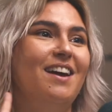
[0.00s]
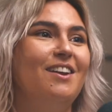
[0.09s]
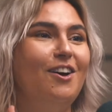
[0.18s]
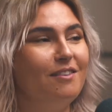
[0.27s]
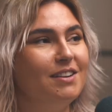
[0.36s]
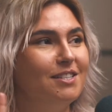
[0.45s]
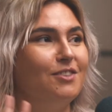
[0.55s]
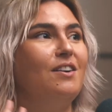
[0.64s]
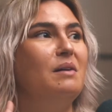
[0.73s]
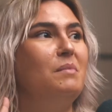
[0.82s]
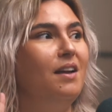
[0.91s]
And her
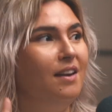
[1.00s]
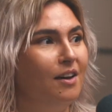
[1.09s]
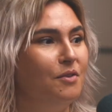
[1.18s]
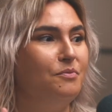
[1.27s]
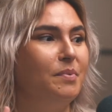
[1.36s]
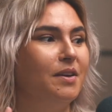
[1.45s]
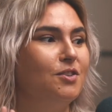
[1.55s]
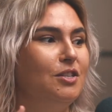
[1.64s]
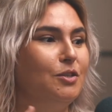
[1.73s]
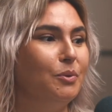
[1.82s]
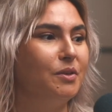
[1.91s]
Instagram I love because
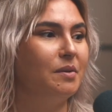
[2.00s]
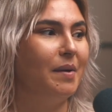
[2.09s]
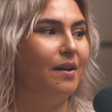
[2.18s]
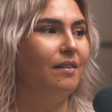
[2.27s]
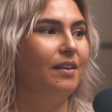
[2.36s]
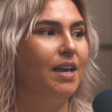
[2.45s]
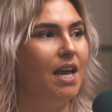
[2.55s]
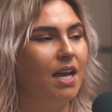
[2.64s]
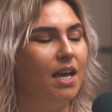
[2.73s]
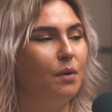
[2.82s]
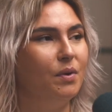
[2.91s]
she talks about
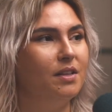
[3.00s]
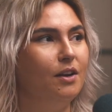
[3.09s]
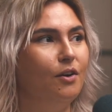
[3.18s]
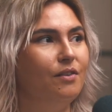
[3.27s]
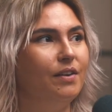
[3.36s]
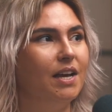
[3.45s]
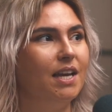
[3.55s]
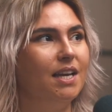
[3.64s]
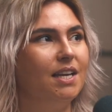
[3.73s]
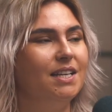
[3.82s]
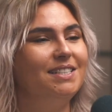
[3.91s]
kink with a lot of
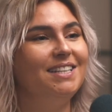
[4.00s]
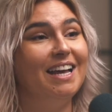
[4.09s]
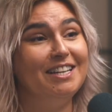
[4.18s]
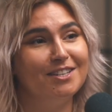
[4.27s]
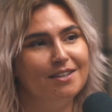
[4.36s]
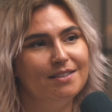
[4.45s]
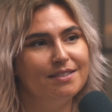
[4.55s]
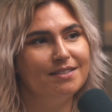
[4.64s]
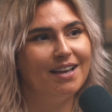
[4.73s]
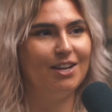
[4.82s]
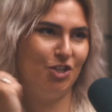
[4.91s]
like
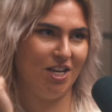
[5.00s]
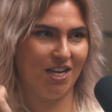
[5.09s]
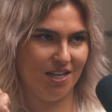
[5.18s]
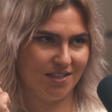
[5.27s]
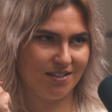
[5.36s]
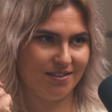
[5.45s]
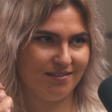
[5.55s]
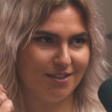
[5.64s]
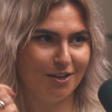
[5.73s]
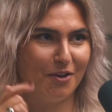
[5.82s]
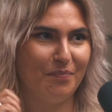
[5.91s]
tenderness and cheekiness.
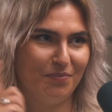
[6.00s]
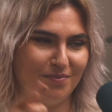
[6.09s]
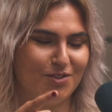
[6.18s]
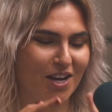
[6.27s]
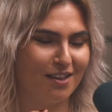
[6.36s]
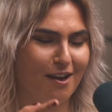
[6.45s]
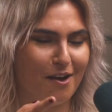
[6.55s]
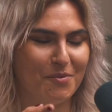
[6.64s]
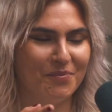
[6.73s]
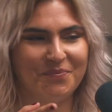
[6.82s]
So check that out.